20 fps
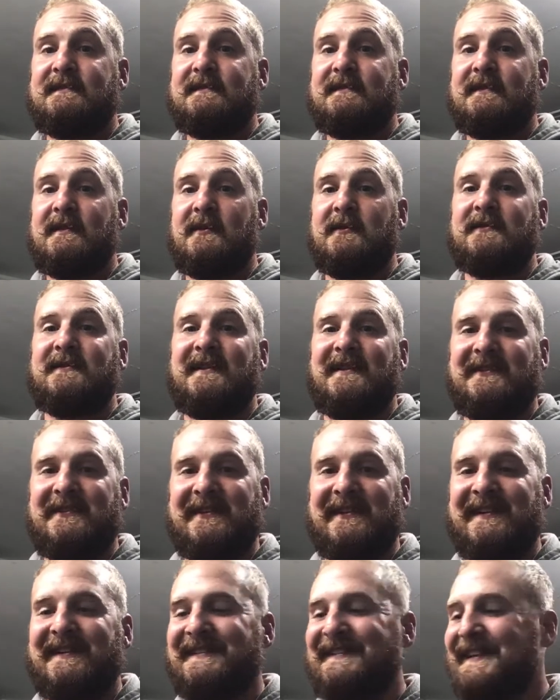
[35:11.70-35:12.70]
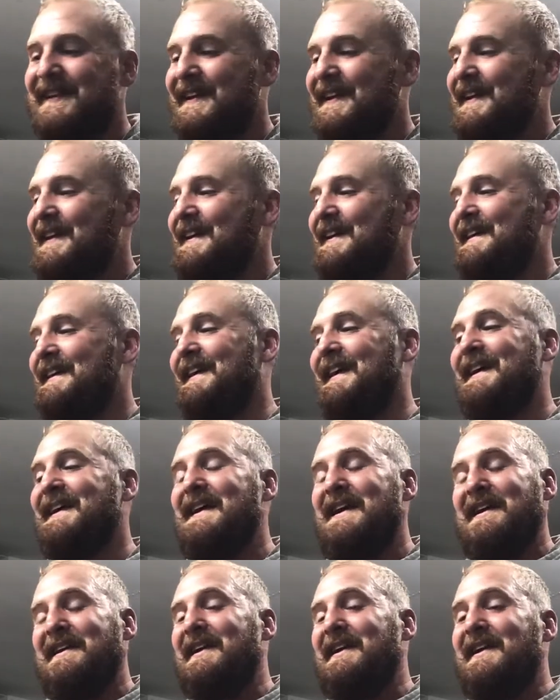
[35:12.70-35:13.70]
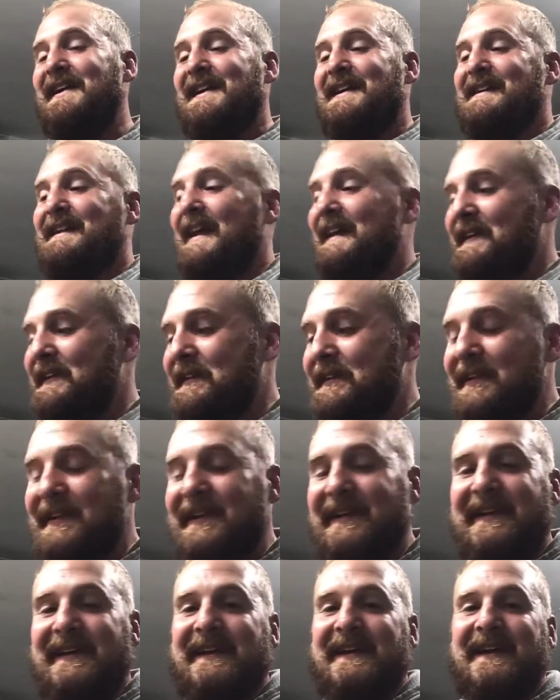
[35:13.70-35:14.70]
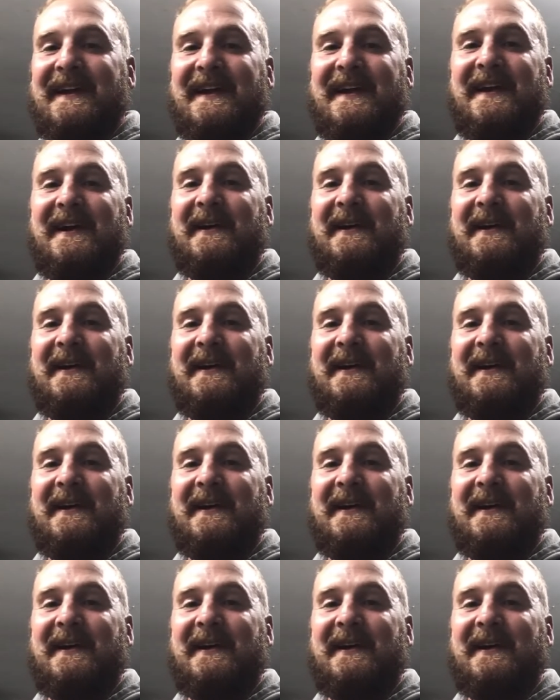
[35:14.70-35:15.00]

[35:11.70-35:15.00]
Oh, I mean, yeah. No, technically,